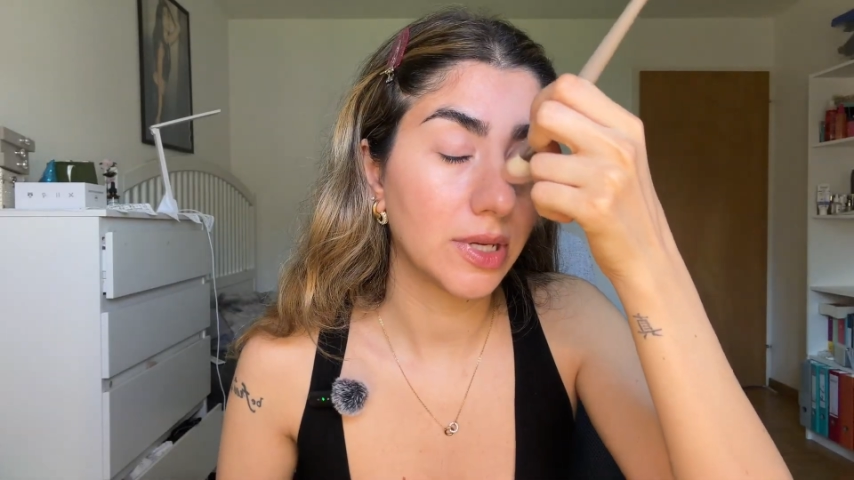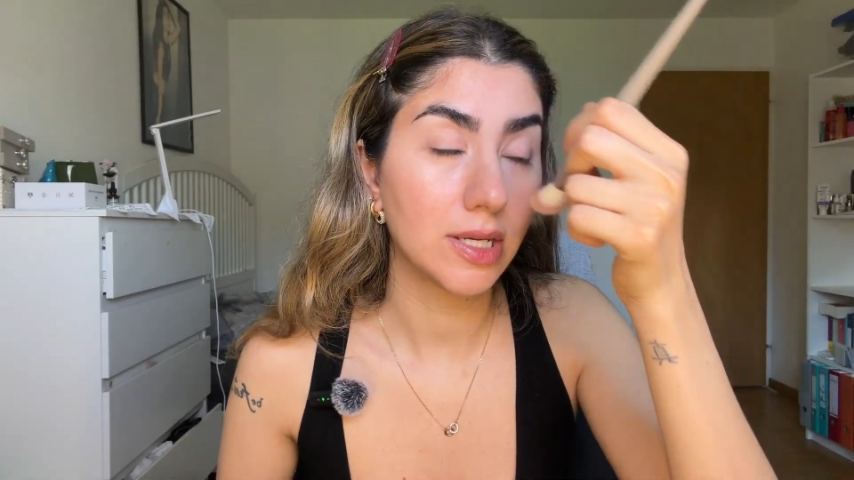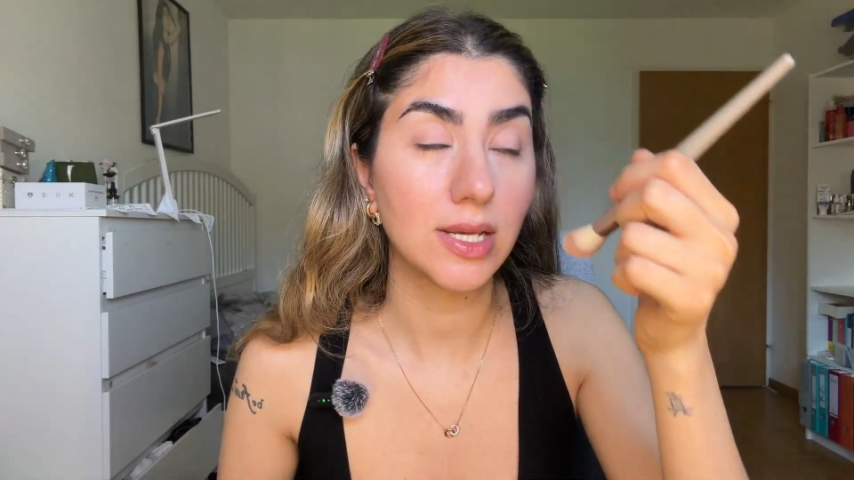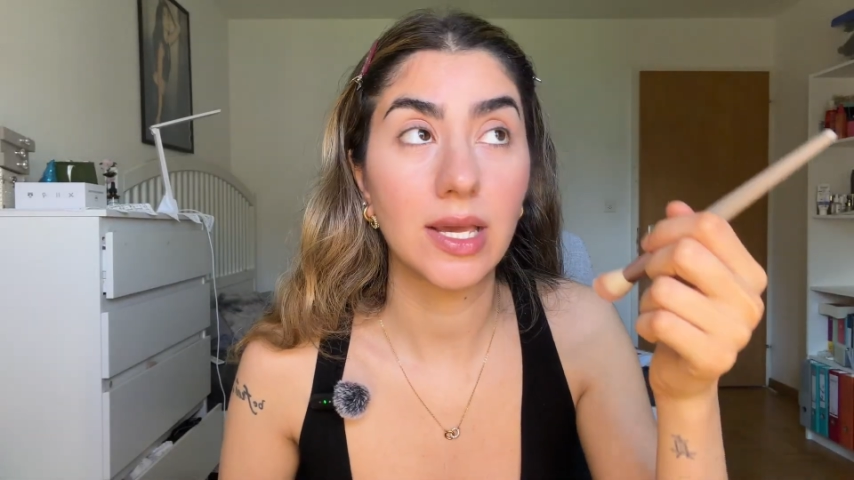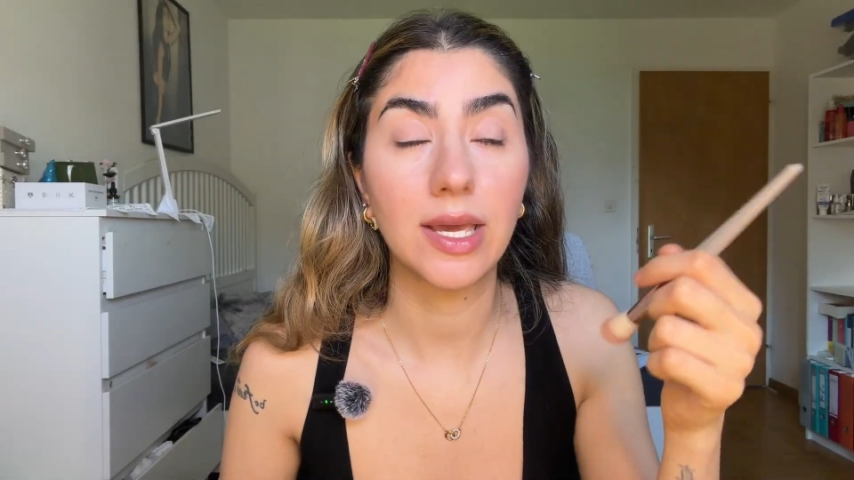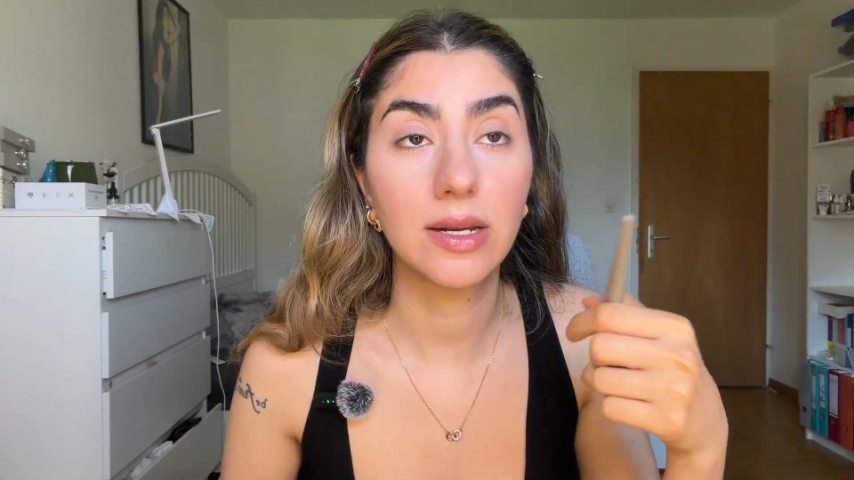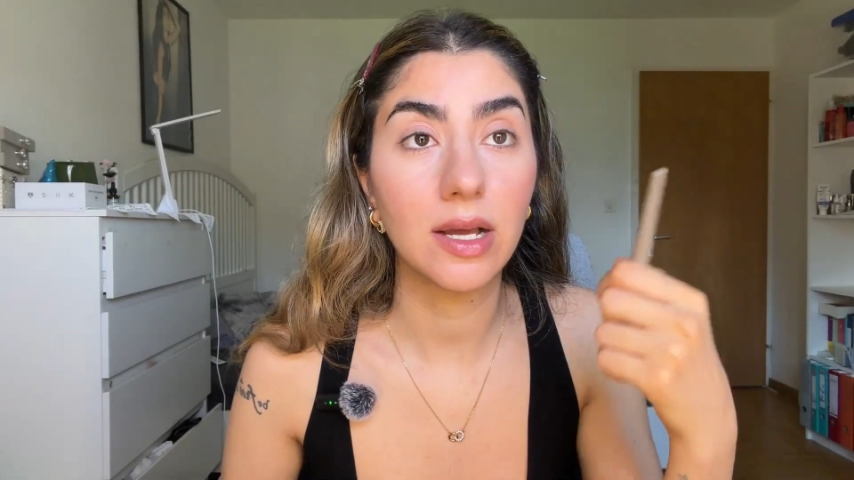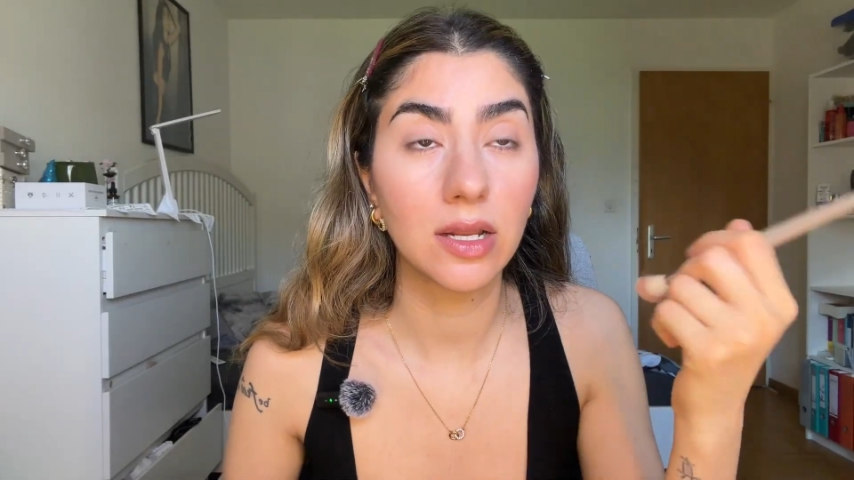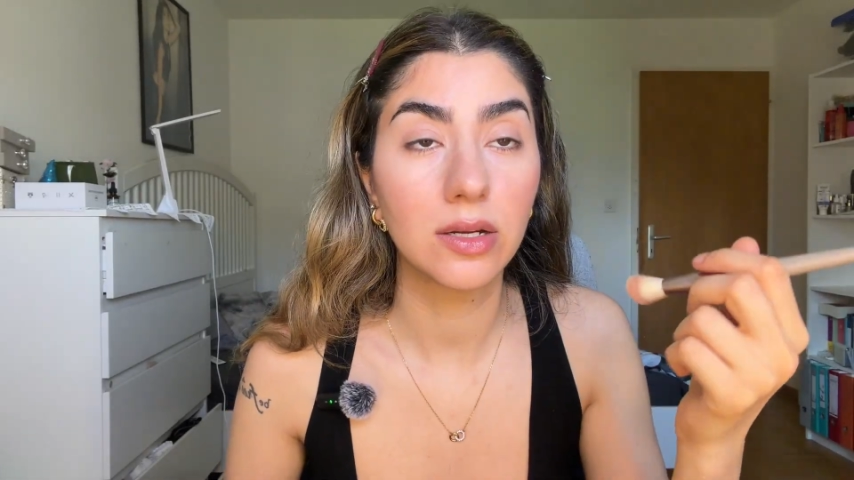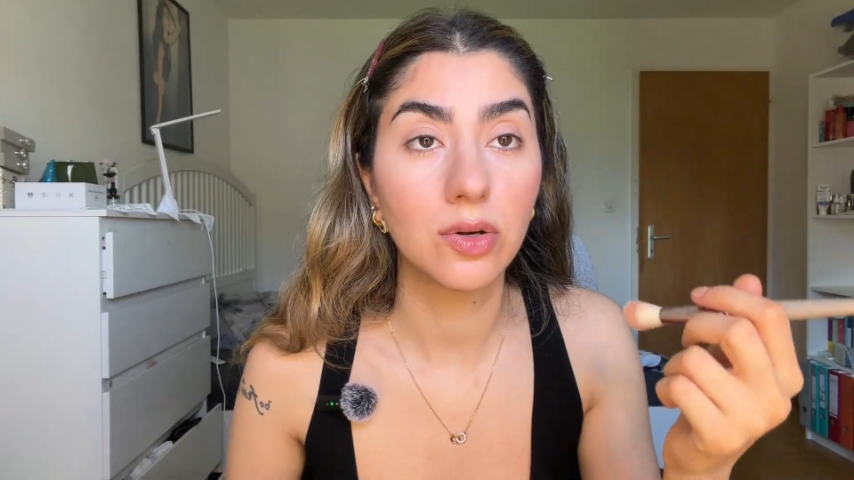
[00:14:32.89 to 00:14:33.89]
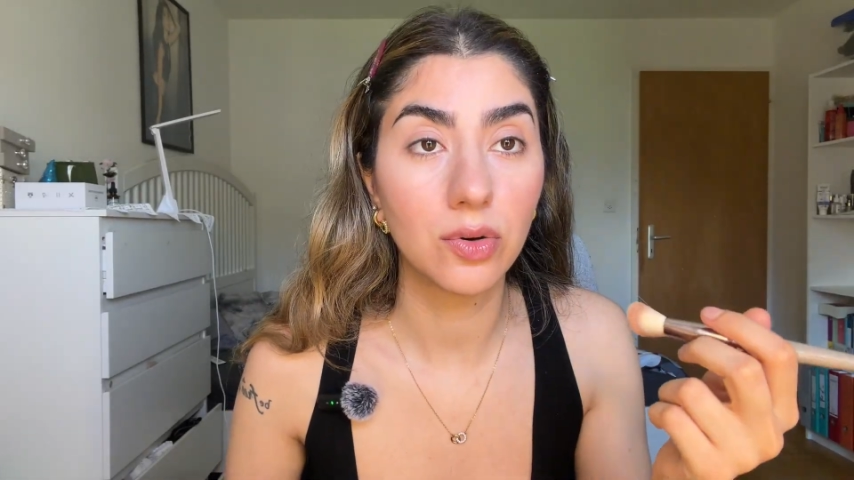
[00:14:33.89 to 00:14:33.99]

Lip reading: because I get a little